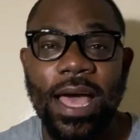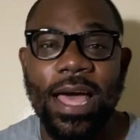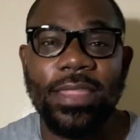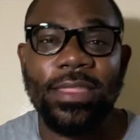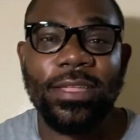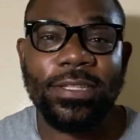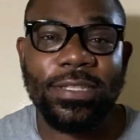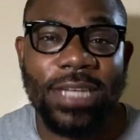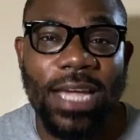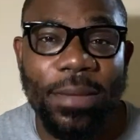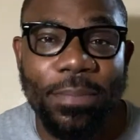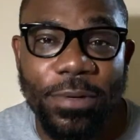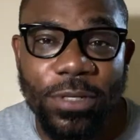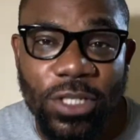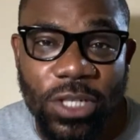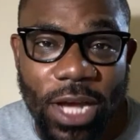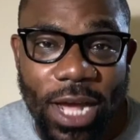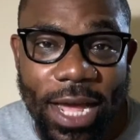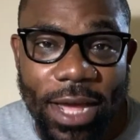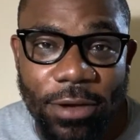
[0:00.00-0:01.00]
are the
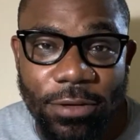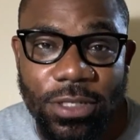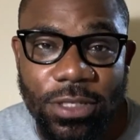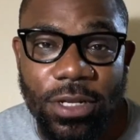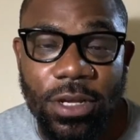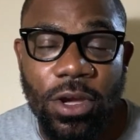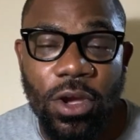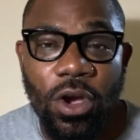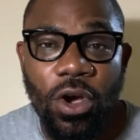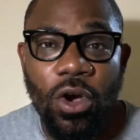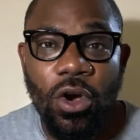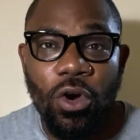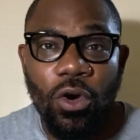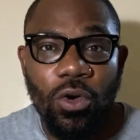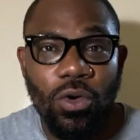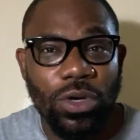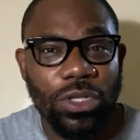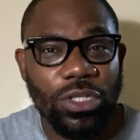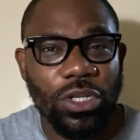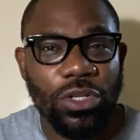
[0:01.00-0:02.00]
type of child
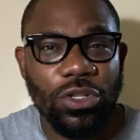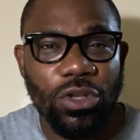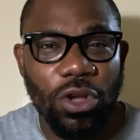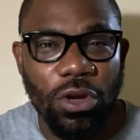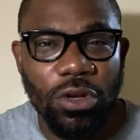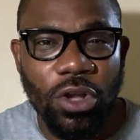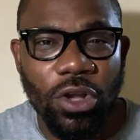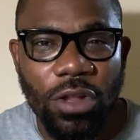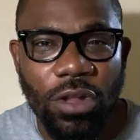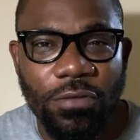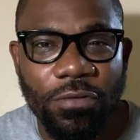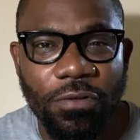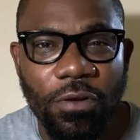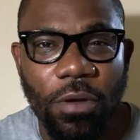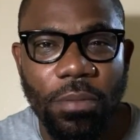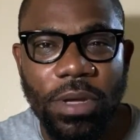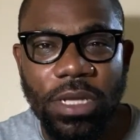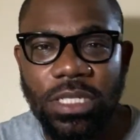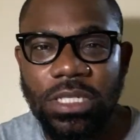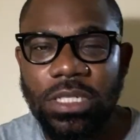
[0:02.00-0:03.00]
who is a
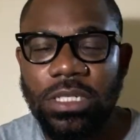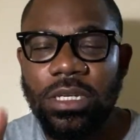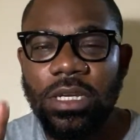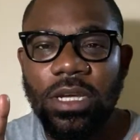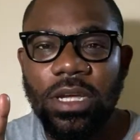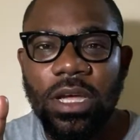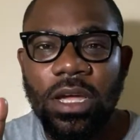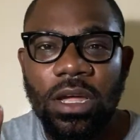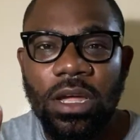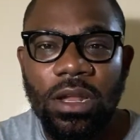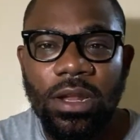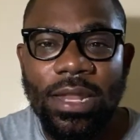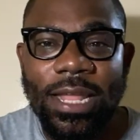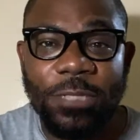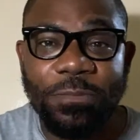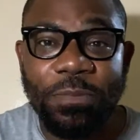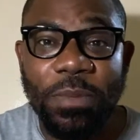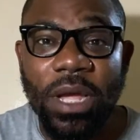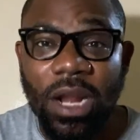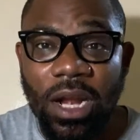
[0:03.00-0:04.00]
nonconformist.
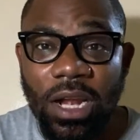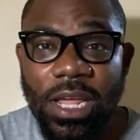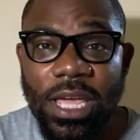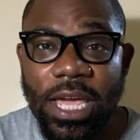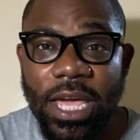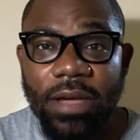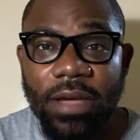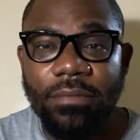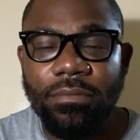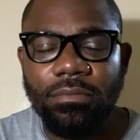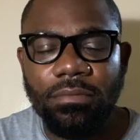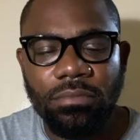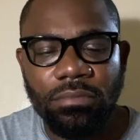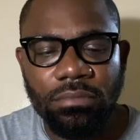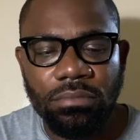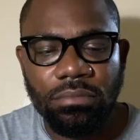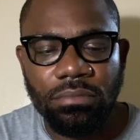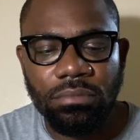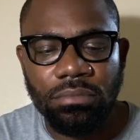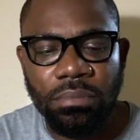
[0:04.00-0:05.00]
Let's be clear.
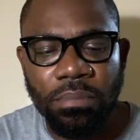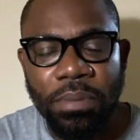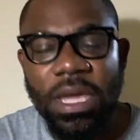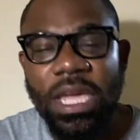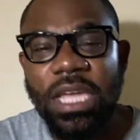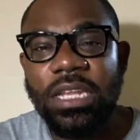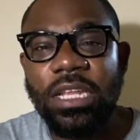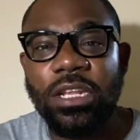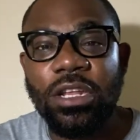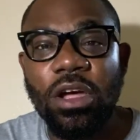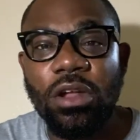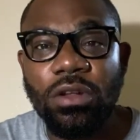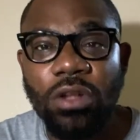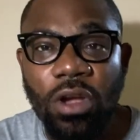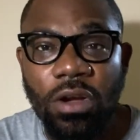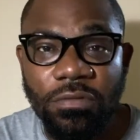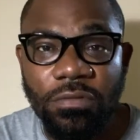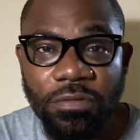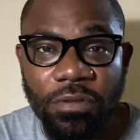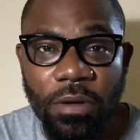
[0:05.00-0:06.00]
Being a
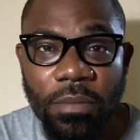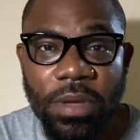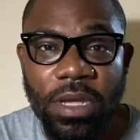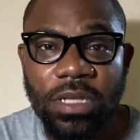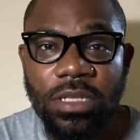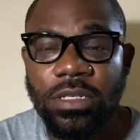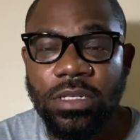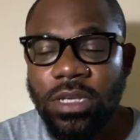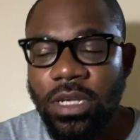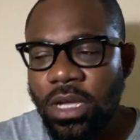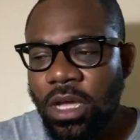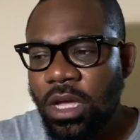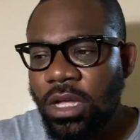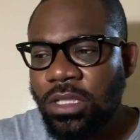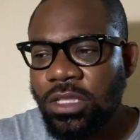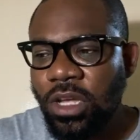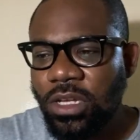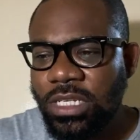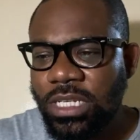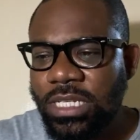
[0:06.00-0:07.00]
nonconformist
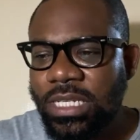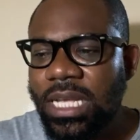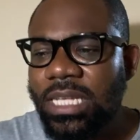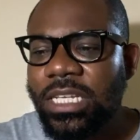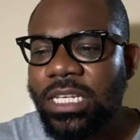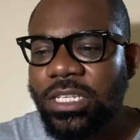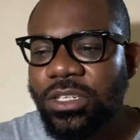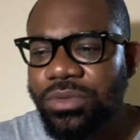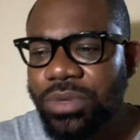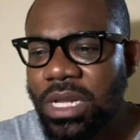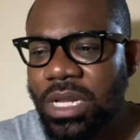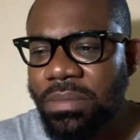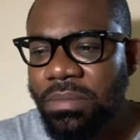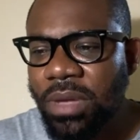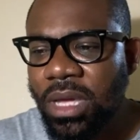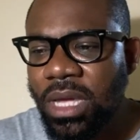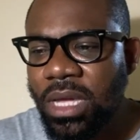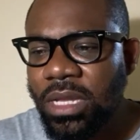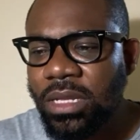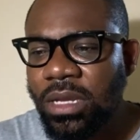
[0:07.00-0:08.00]
doesn't necessarily
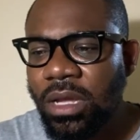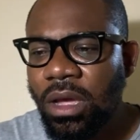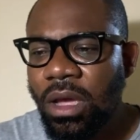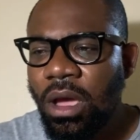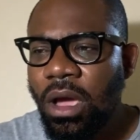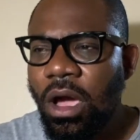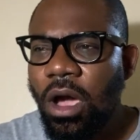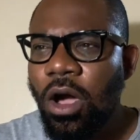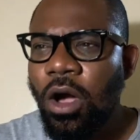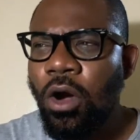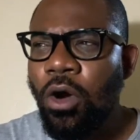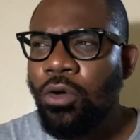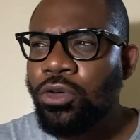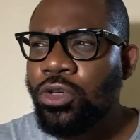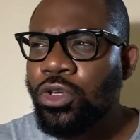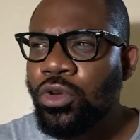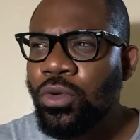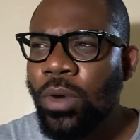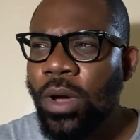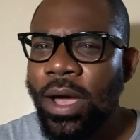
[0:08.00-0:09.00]
mean,
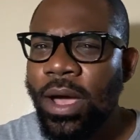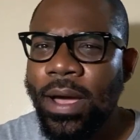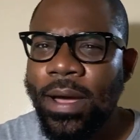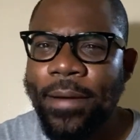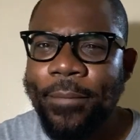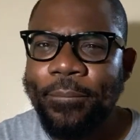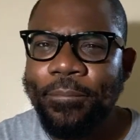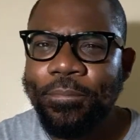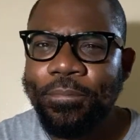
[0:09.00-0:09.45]
you are